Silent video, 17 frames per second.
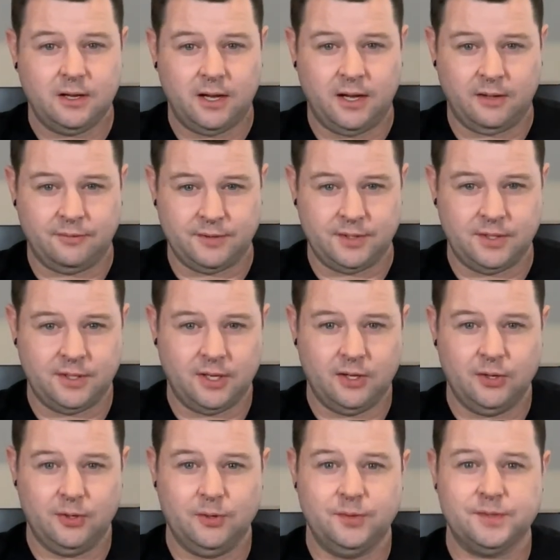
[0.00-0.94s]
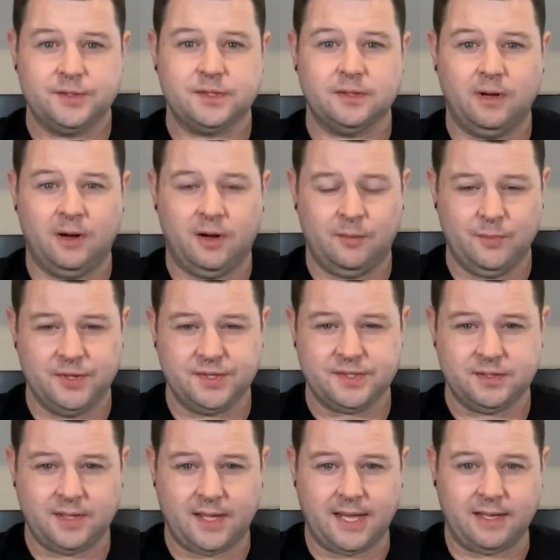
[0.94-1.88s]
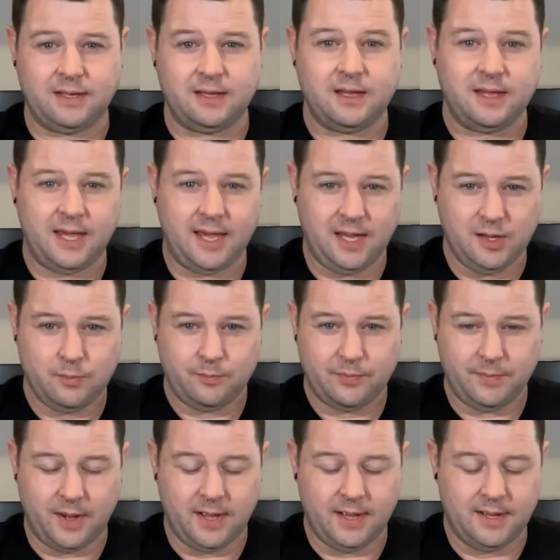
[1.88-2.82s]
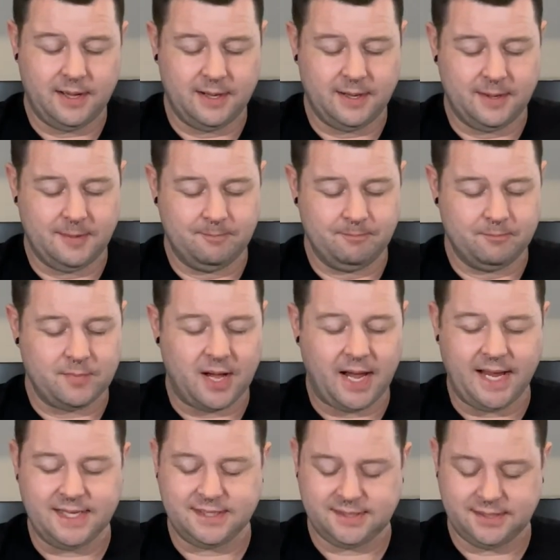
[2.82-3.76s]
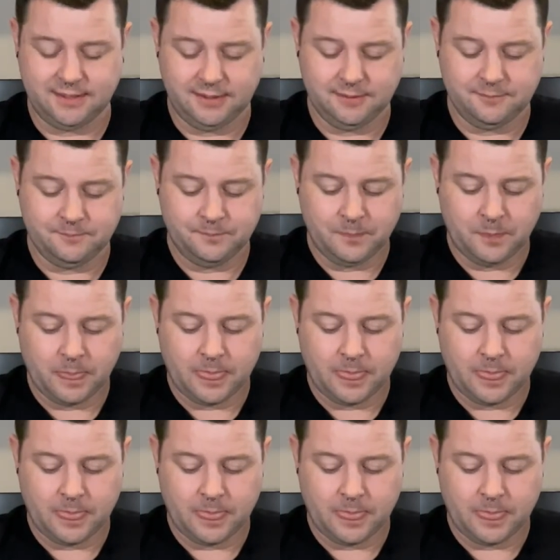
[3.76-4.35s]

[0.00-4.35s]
on the nose, almost like cake icing,